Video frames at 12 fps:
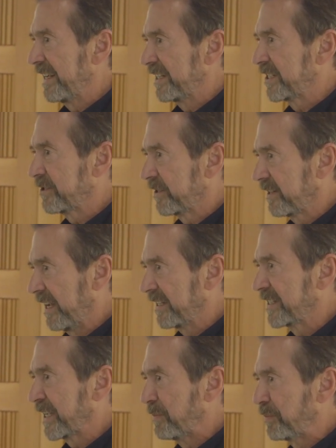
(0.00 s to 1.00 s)
It's,
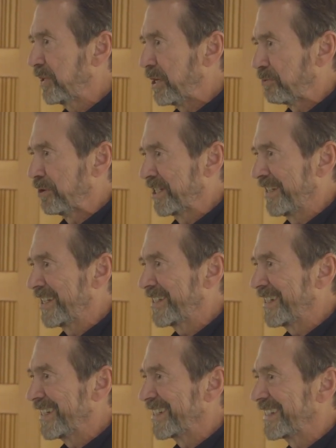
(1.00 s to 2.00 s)
it's complete
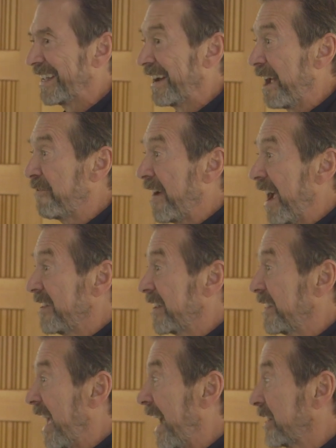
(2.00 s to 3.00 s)
resistance. And I find
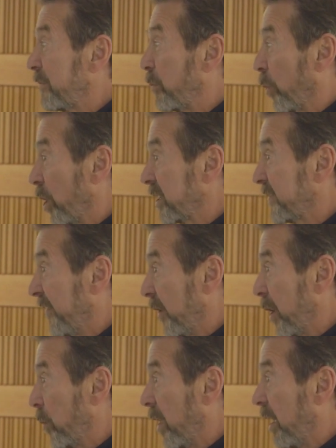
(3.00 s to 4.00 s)
that that works
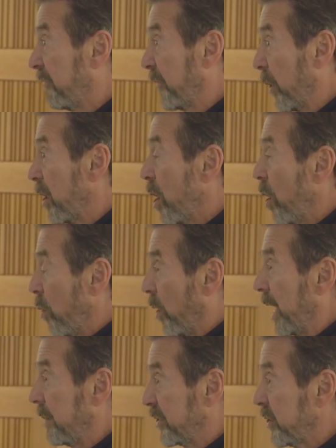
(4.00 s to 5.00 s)
very well for
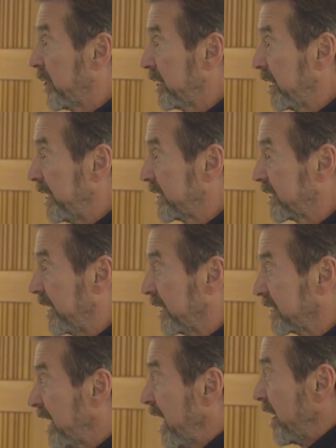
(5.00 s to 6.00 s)
what I'm doing to these
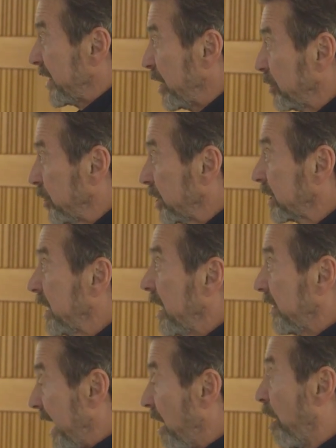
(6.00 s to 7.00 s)
things. They
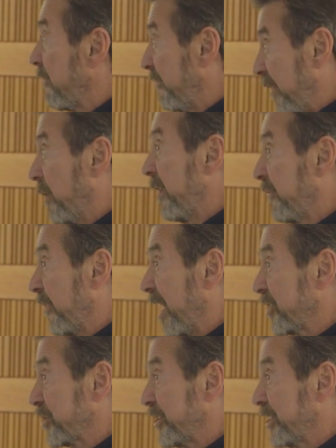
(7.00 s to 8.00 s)
look, they are very
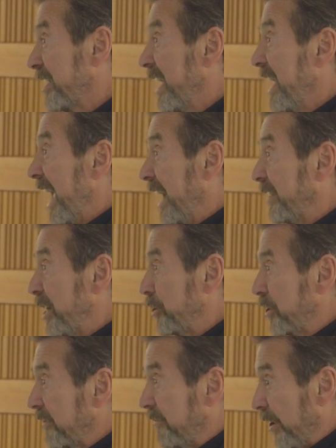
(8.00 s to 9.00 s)
fragile and they
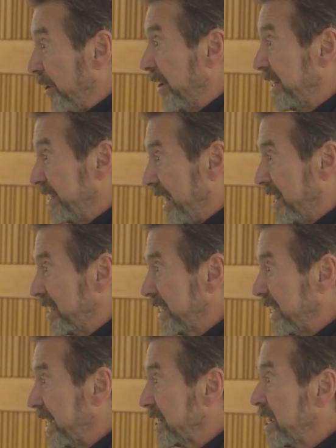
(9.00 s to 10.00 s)
look very
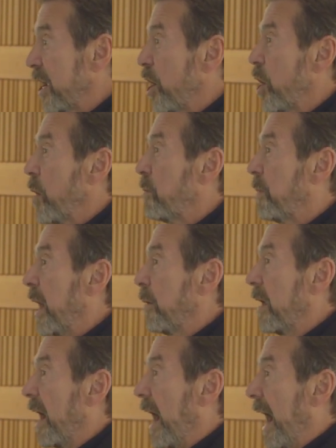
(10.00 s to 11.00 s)
delicate,
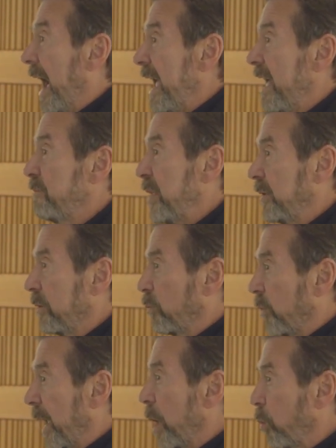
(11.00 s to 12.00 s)
but I have been,
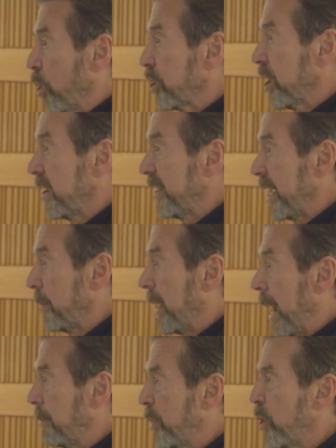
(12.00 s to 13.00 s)
when I work on them,
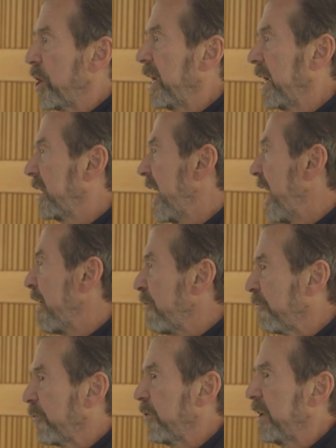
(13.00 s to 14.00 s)
I'm putting
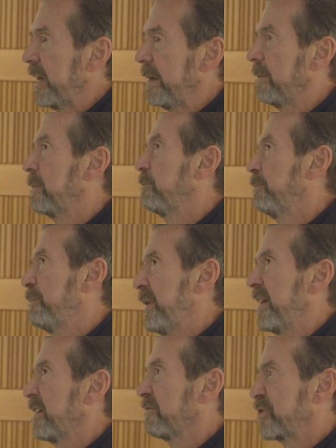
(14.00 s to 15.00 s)
every
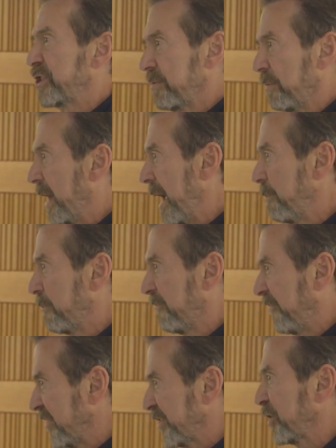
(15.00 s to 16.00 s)
bit of my
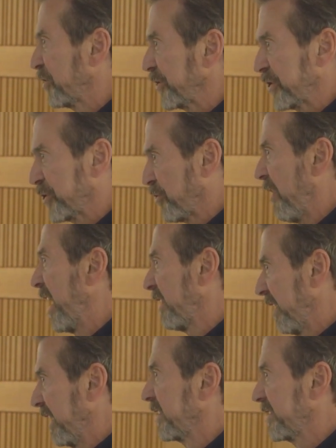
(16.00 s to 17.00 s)
physical
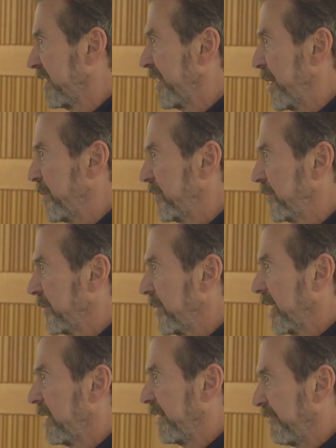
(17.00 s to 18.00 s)
strength into them.
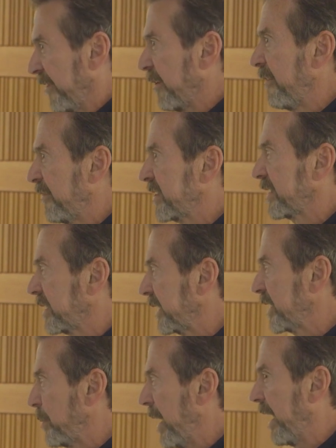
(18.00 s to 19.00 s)
They're very
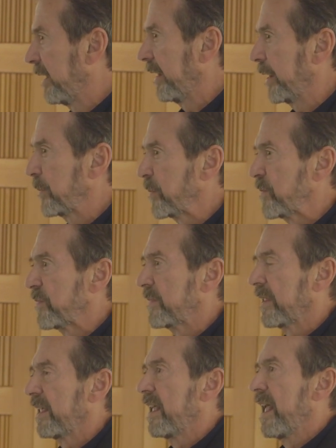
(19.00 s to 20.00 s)
physically demanding.
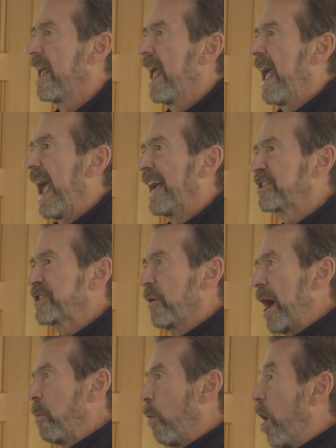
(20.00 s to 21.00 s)
And so
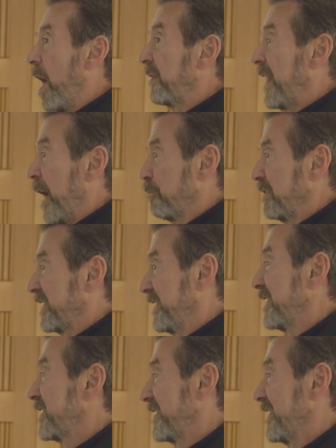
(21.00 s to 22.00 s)
I want that
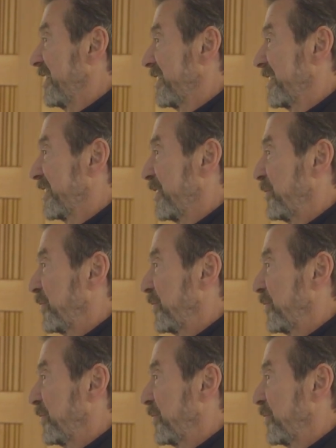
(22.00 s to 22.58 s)
resistance.